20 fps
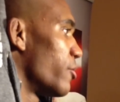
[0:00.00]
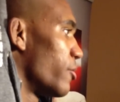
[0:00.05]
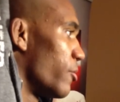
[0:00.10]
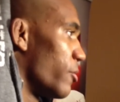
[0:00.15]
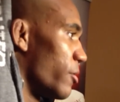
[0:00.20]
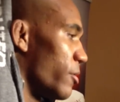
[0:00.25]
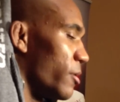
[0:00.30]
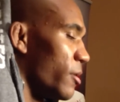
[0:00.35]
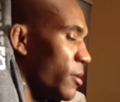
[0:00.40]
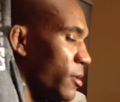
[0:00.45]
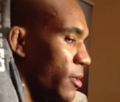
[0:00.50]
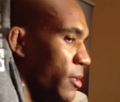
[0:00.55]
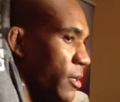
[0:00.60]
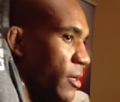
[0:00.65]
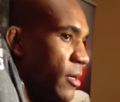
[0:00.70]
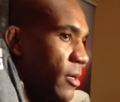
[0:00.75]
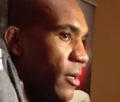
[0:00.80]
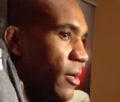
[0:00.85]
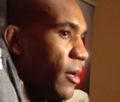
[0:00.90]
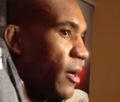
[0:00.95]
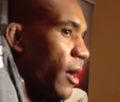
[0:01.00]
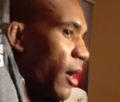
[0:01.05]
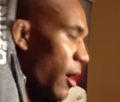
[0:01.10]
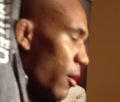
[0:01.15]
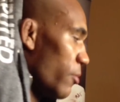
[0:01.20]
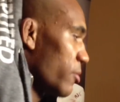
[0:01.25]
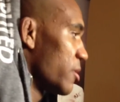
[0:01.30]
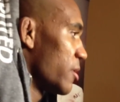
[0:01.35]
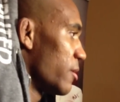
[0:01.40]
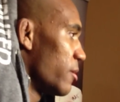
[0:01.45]
Or I
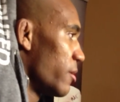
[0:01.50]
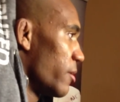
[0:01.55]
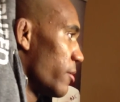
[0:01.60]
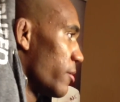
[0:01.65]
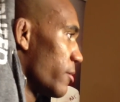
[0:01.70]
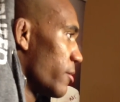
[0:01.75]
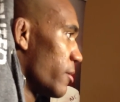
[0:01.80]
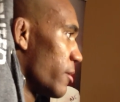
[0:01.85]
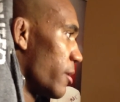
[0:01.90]
was in there.